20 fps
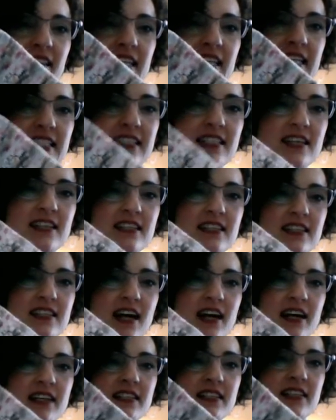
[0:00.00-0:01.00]
these
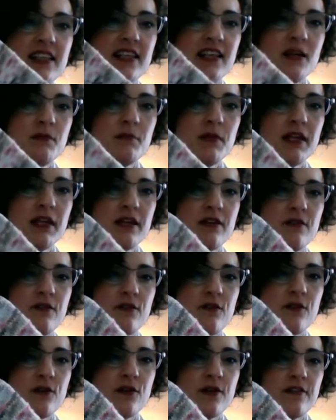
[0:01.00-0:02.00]
socks that I made
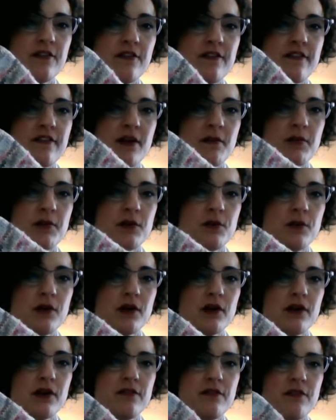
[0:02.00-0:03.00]
for
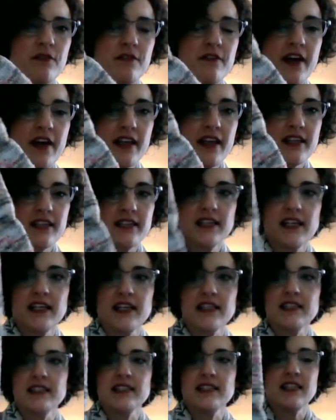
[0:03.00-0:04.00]
February for
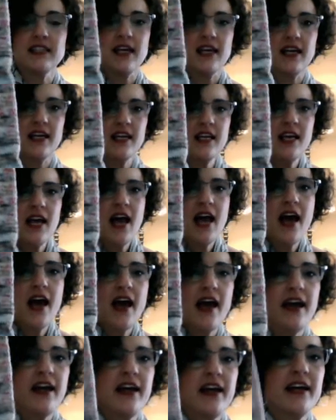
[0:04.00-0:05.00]
Valentine's Day,
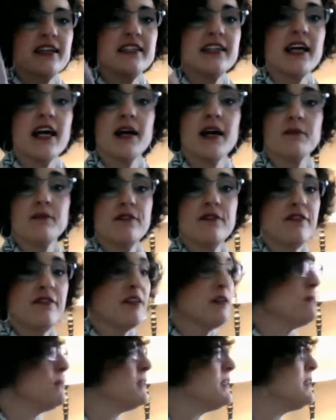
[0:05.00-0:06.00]
and I'm
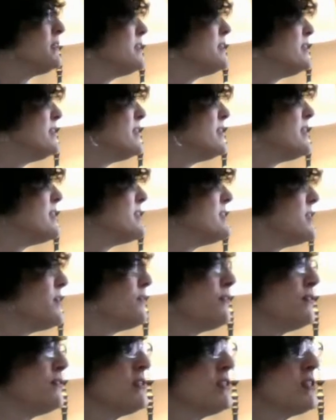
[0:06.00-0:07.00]
filming in a
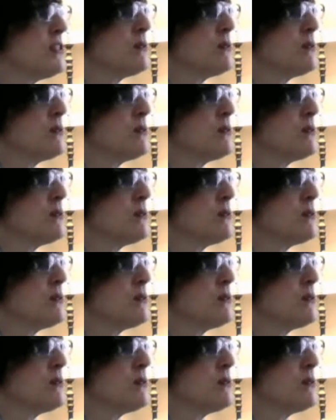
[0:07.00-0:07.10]
different